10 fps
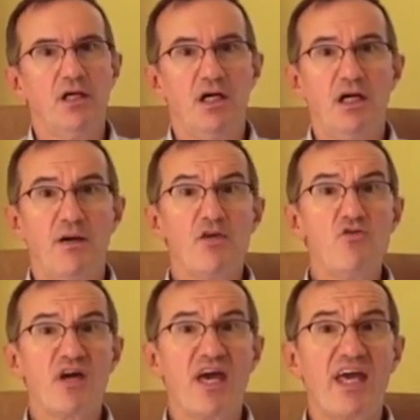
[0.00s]

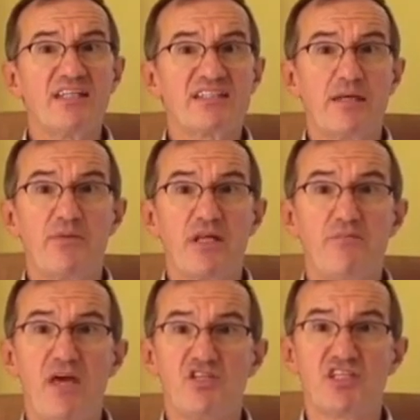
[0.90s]
And somebody
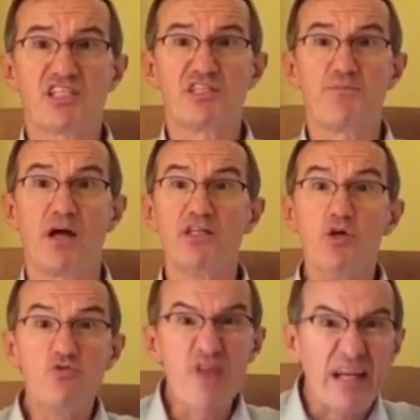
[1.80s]
may just respond,
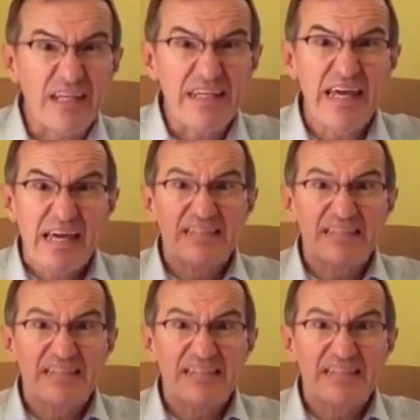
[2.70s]
"Really?